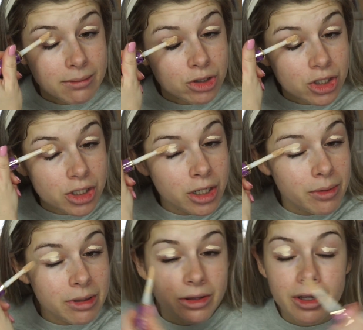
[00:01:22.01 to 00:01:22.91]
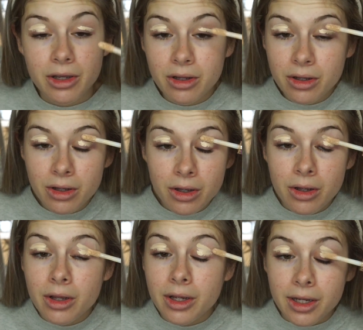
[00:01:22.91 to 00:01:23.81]
I'm just gonna be like
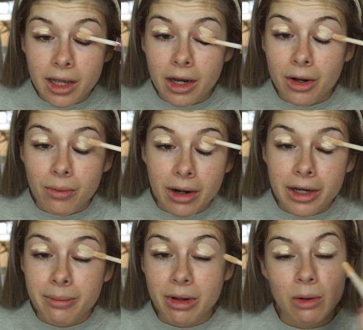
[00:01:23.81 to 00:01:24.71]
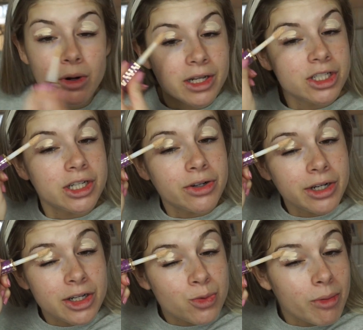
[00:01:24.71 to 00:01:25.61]
getting ready, but I wanted to tell you
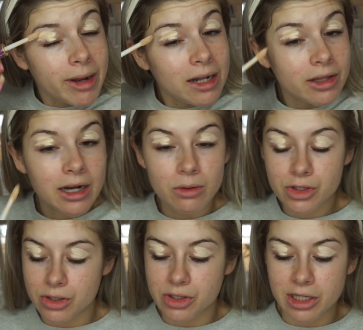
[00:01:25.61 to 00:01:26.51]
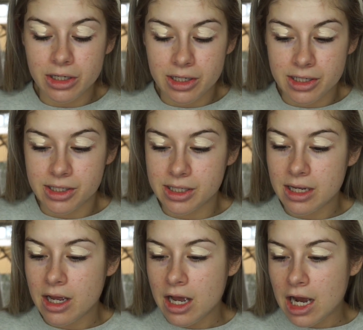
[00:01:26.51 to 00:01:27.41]
guys what palette I was using because